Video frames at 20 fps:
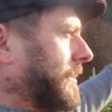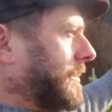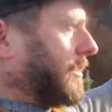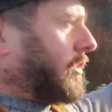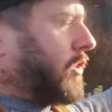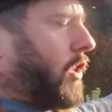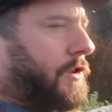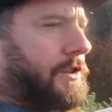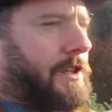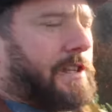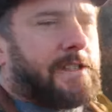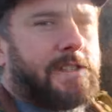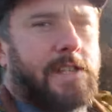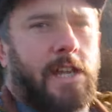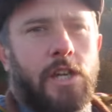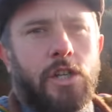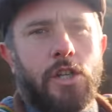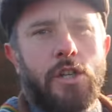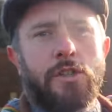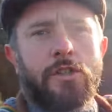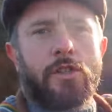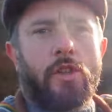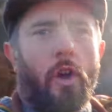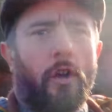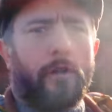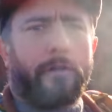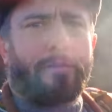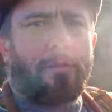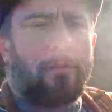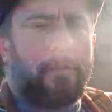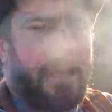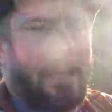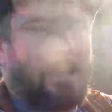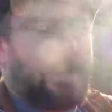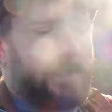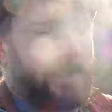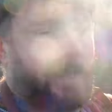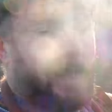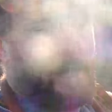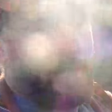the condensation's gone from the
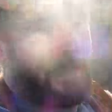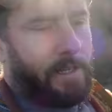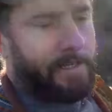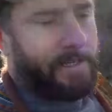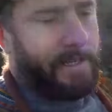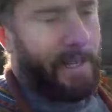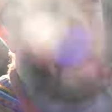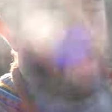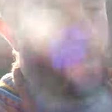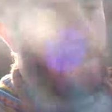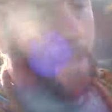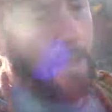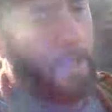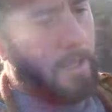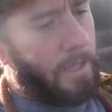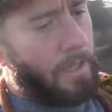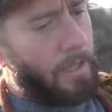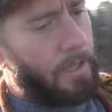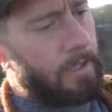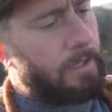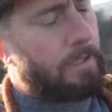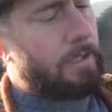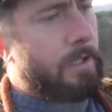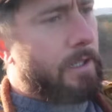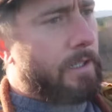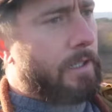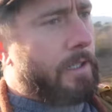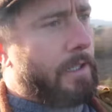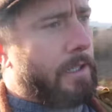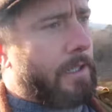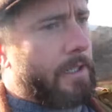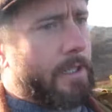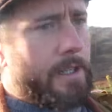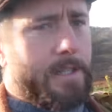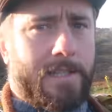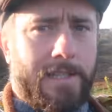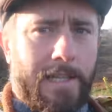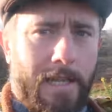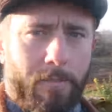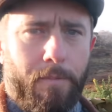inside of your tent, your
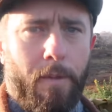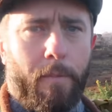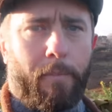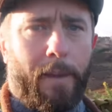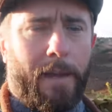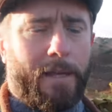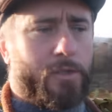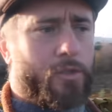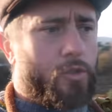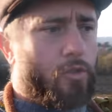sleeping bag's